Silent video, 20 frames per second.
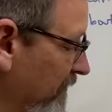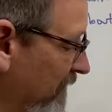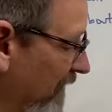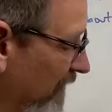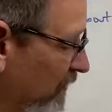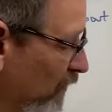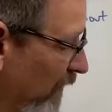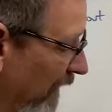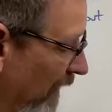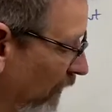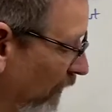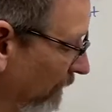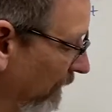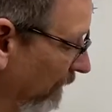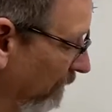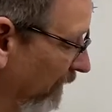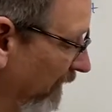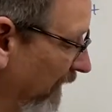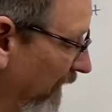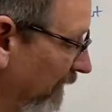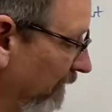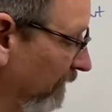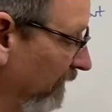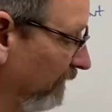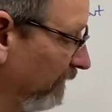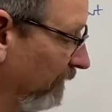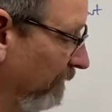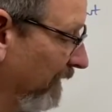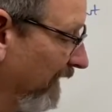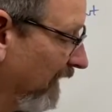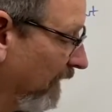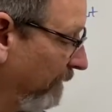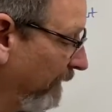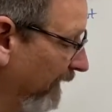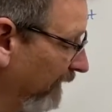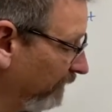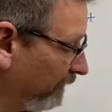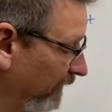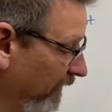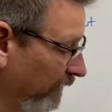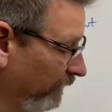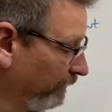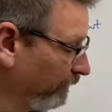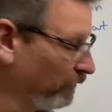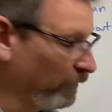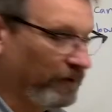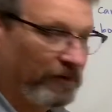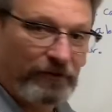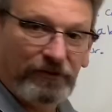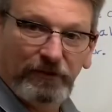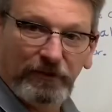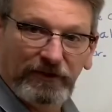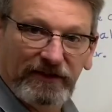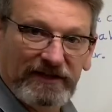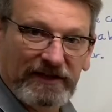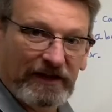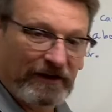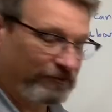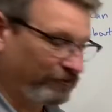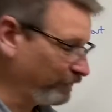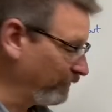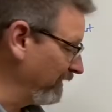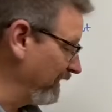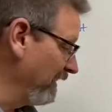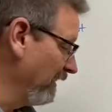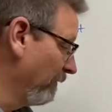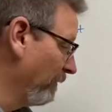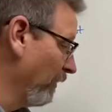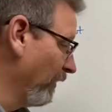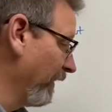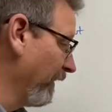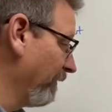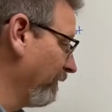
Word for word: that's the way I remember that. There's the megapascals, the one with the extra M on it,